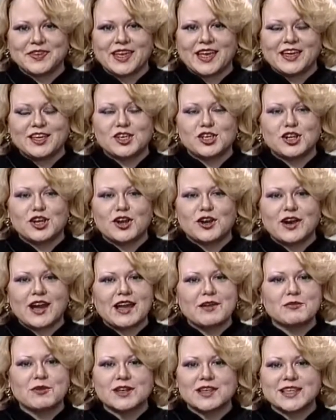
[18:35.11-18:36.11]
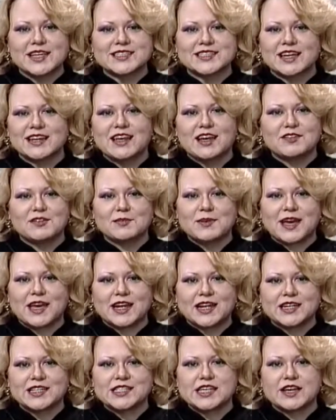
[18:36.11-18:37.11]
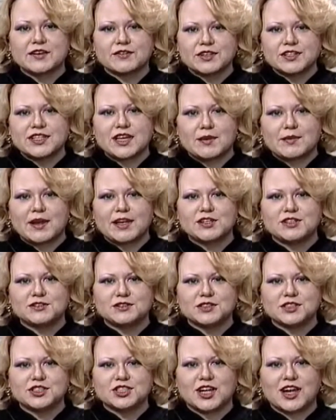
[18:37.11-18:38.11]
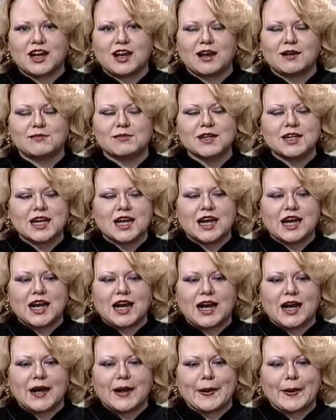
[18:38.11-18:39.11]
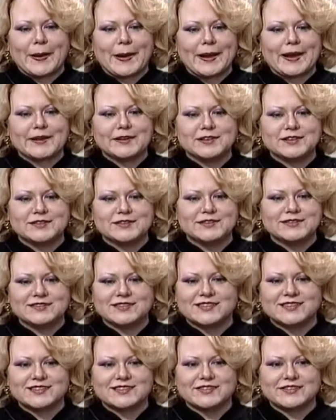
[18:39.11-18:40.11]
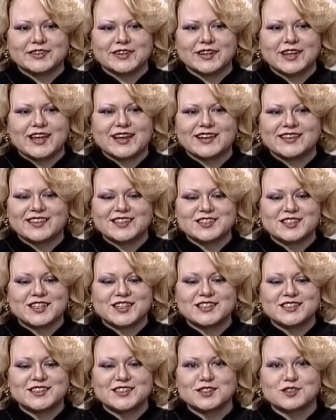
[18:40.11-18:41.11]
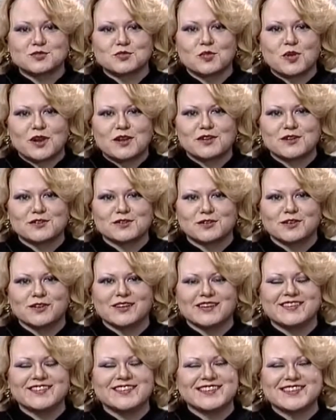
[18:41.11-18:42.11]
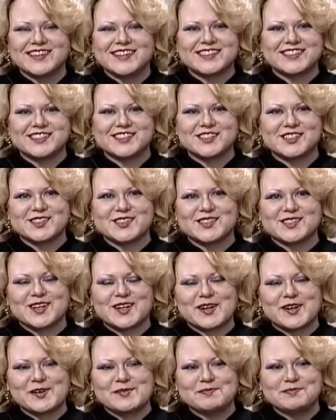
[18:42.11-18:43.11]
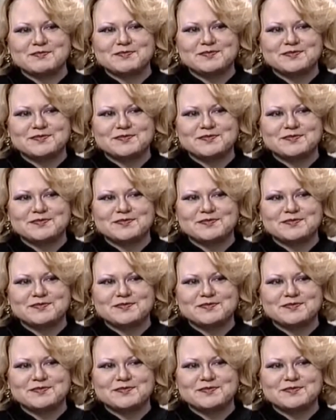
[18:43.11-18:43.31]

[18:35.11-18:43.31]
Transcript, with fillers: You know, I, one of the things I love about it is every time I do a job, uh, I feel like, this isn't this wonderful? I mean, it's just, um,